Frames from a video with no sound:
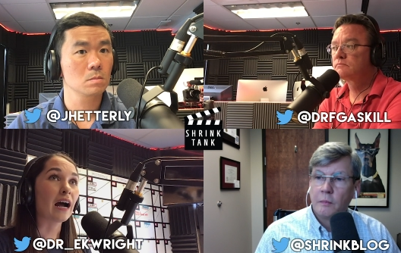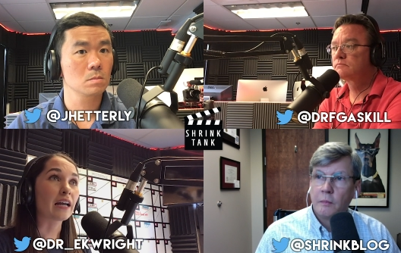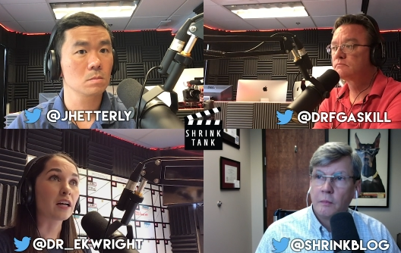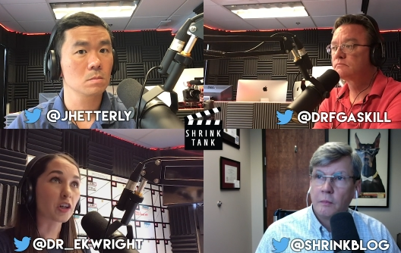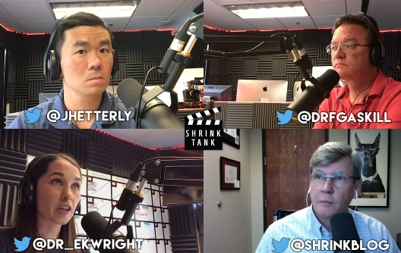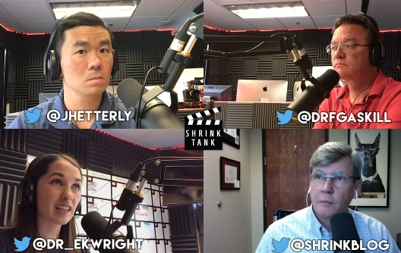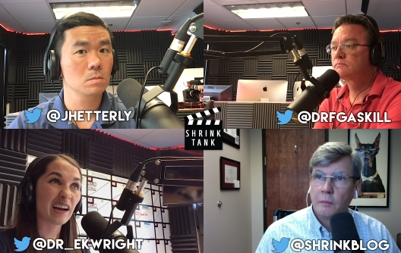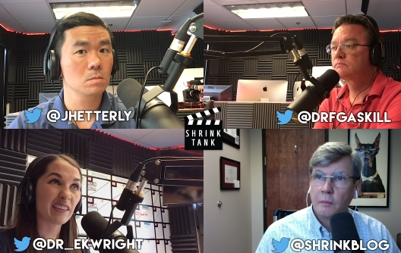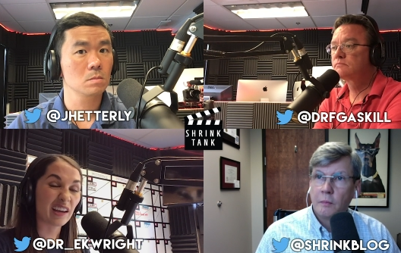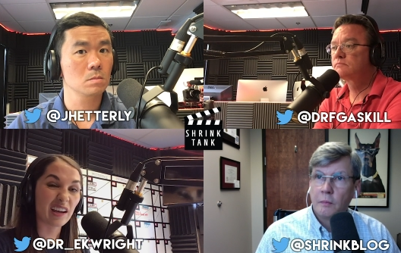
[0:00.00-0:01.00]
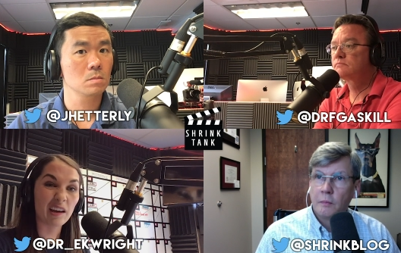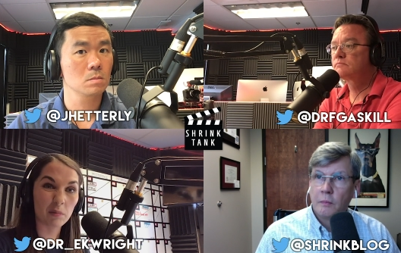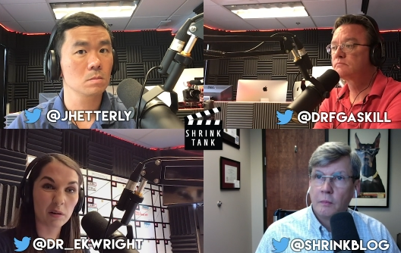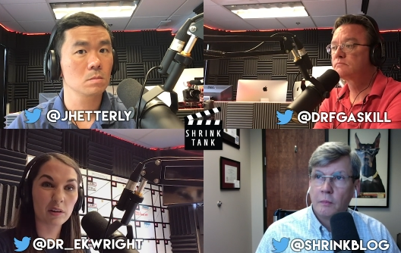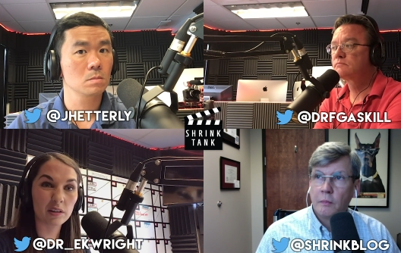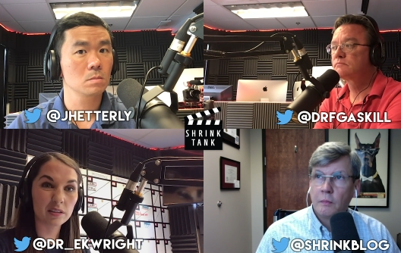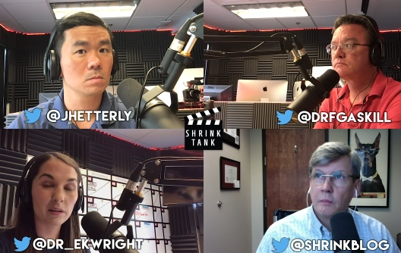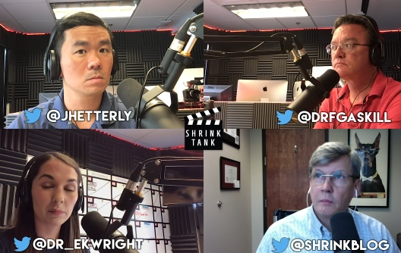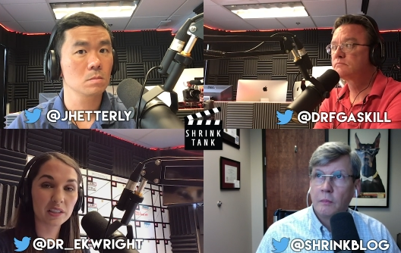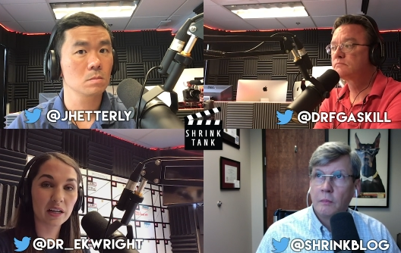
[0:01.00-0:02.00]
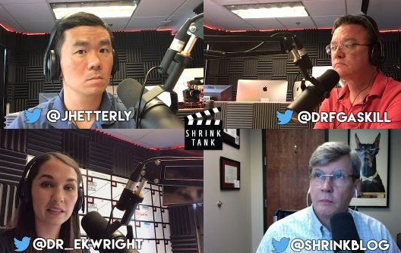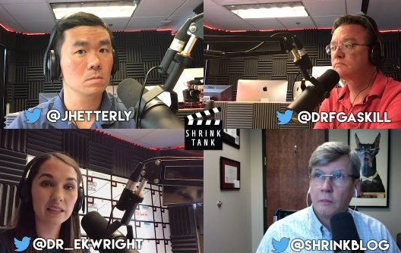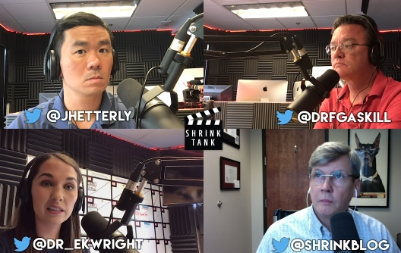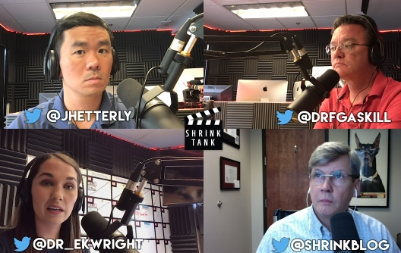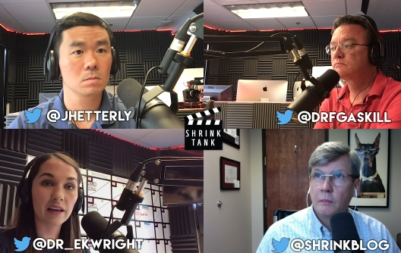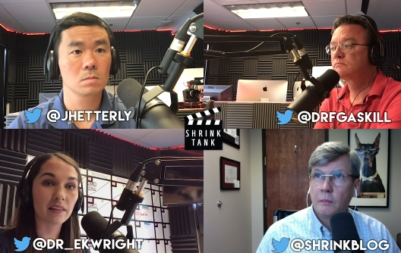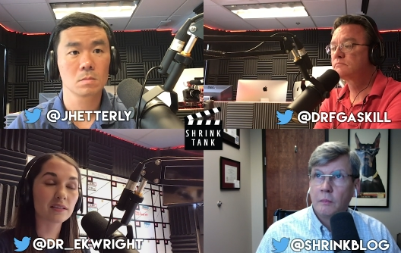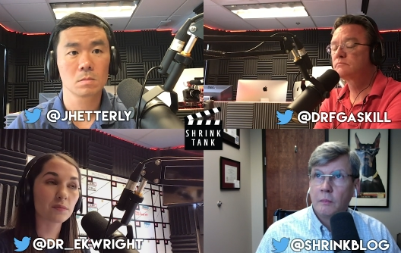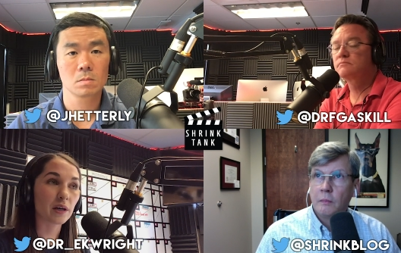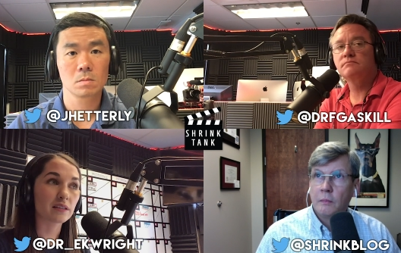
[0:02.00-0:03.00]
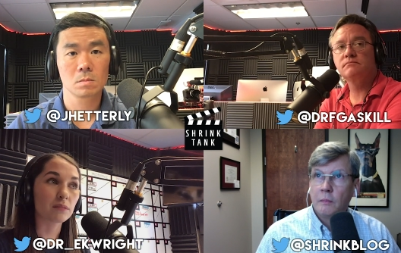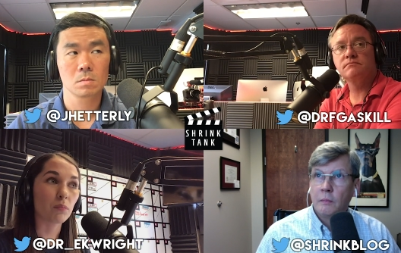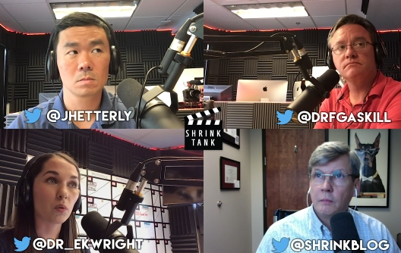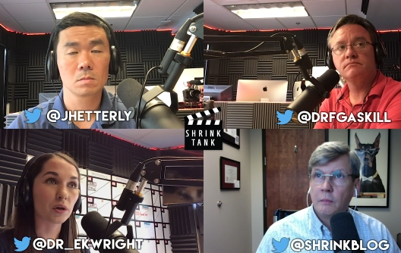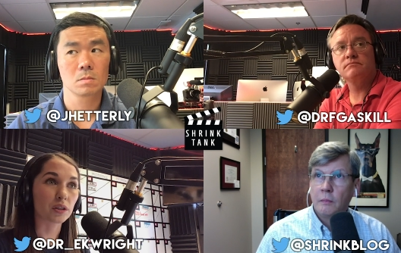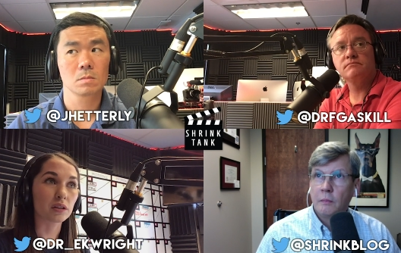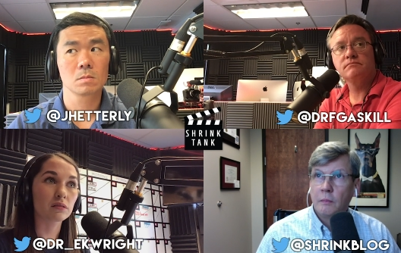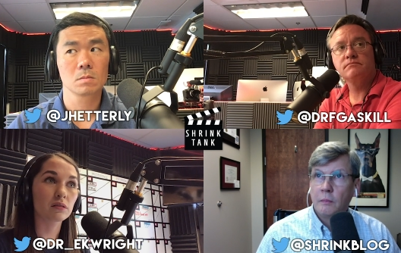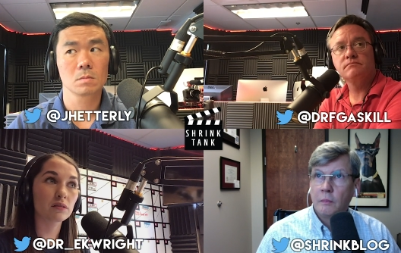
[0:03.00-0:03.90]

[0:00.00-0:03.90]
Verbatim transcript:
Speaker 1: I agree that they can be really stigmatizing, and that's why it's important